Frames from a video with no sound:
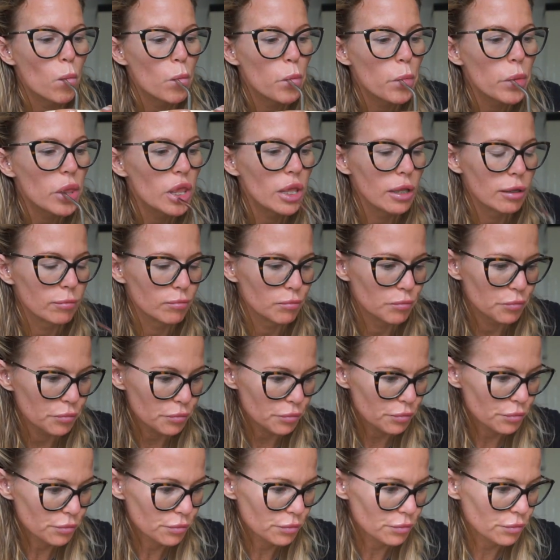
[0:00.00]
And
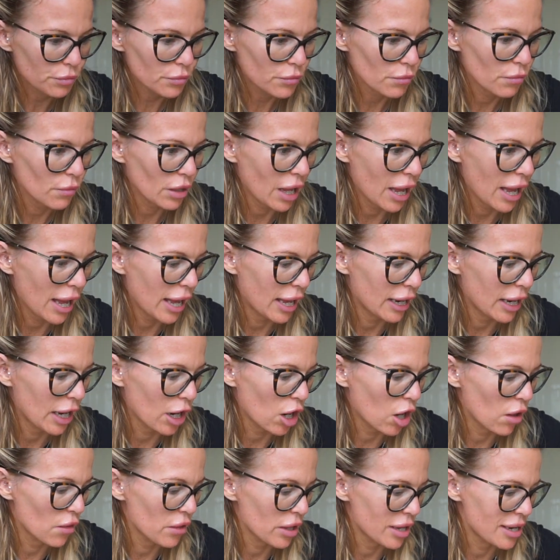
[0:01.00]
I
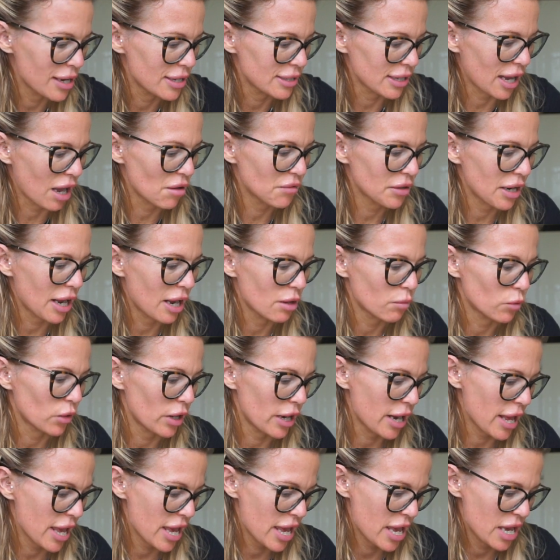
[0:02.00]
got these. I haven't had one
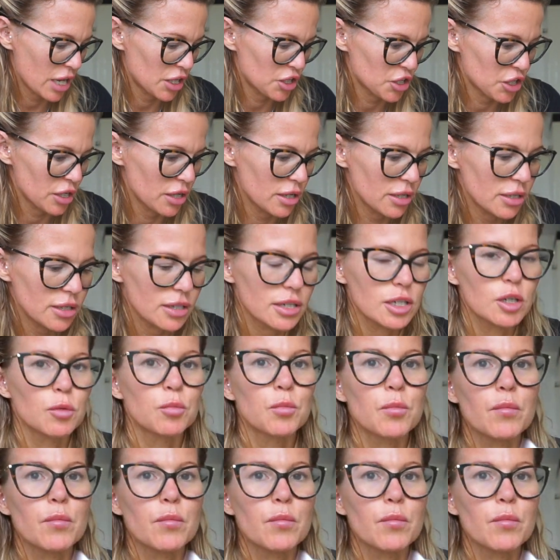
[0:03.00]
in ages.